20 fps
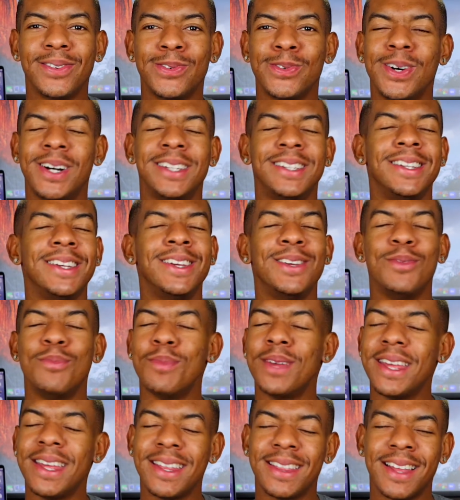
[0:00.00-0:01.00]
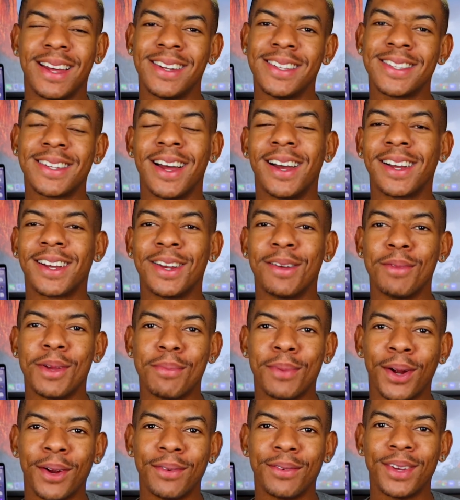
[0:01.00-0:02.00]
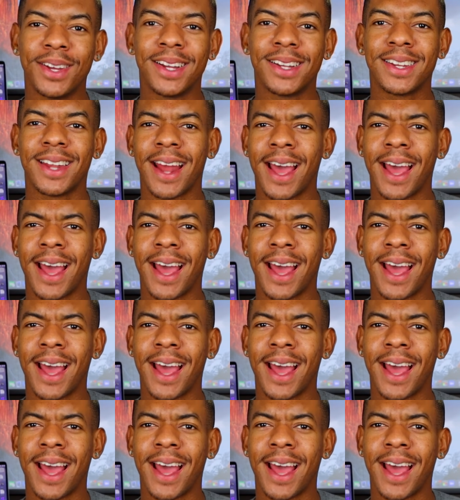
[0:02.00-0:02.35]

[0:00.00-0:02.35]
What do you mean that it's not going to be perfect?